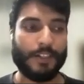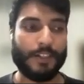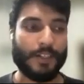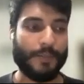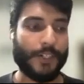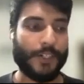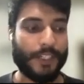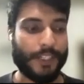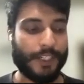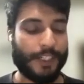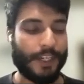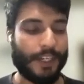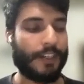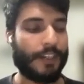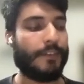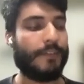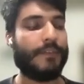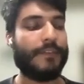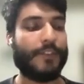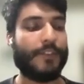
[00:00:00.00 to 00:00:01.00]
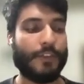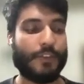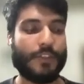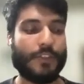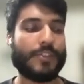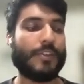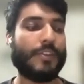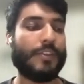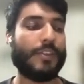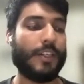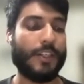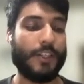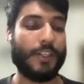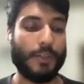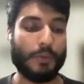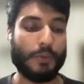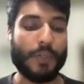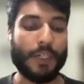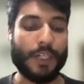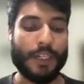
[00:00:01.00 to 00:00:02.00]
a community can focus on
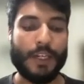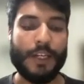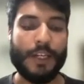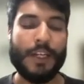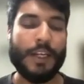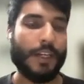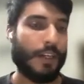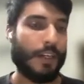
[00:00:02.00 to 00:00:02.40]
and do it.